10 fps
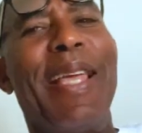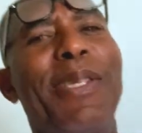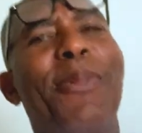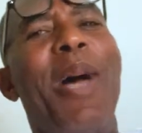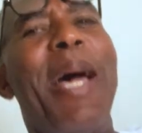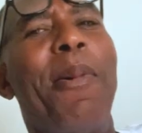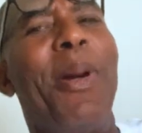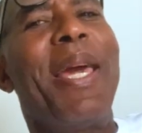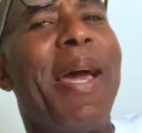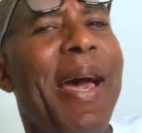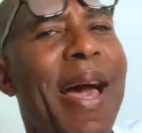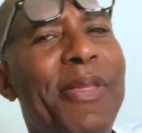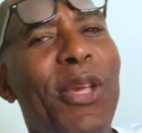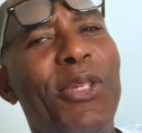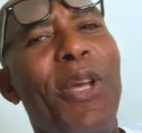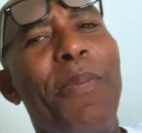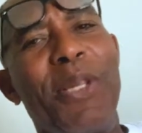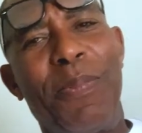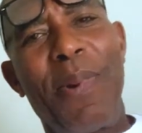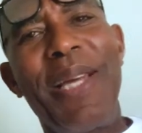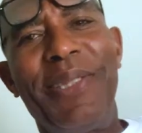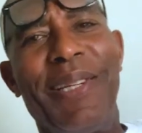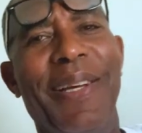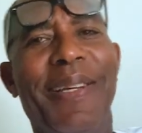That's why we're under so much pressure.